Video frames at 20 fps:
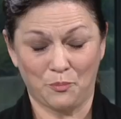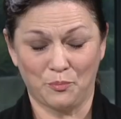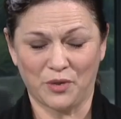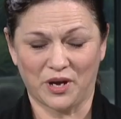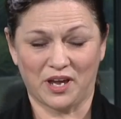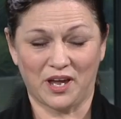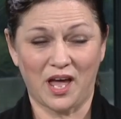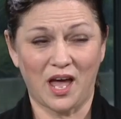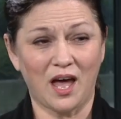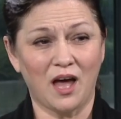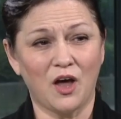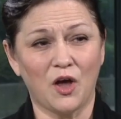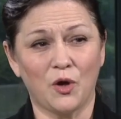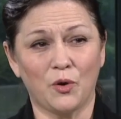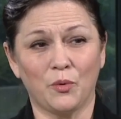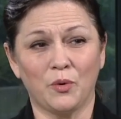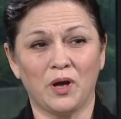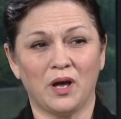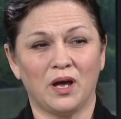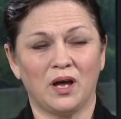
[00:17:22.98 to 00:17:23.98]

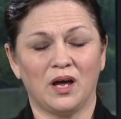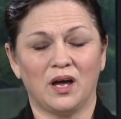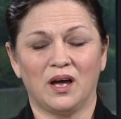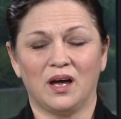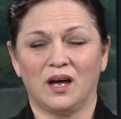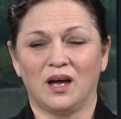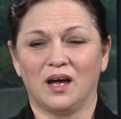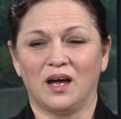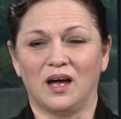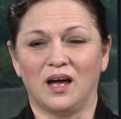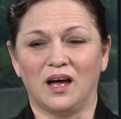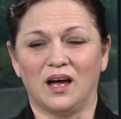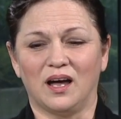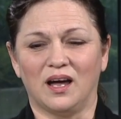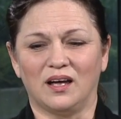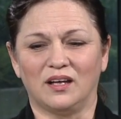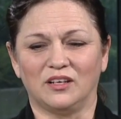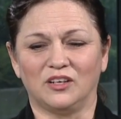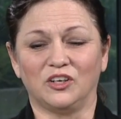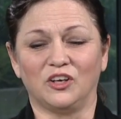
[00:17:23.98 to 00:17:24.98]
Macau
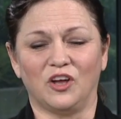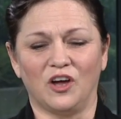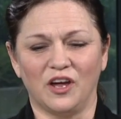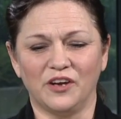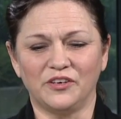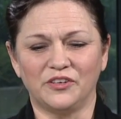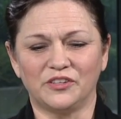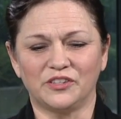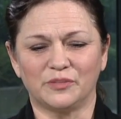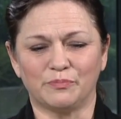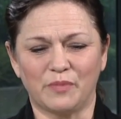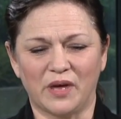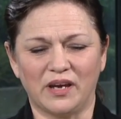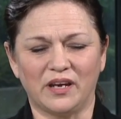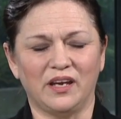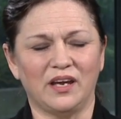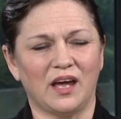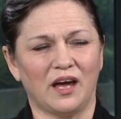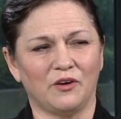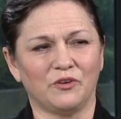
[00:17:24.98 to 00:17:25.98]
launders
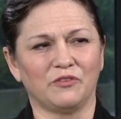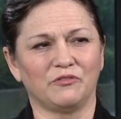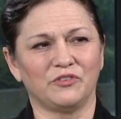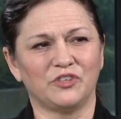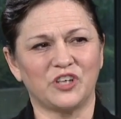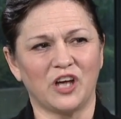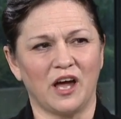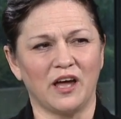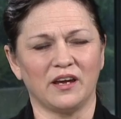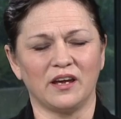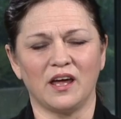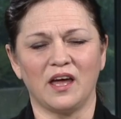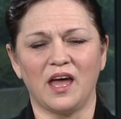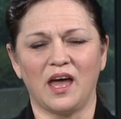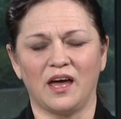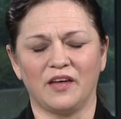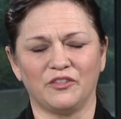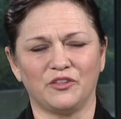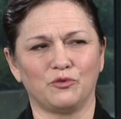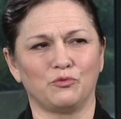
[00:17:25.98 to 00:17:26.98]
money out of China
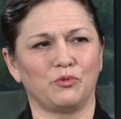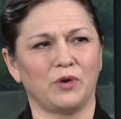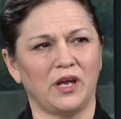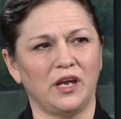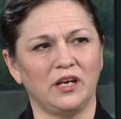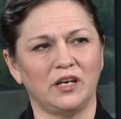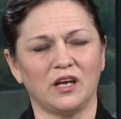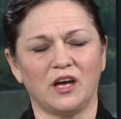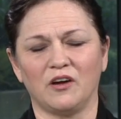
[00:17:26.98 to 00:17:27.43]
at the rate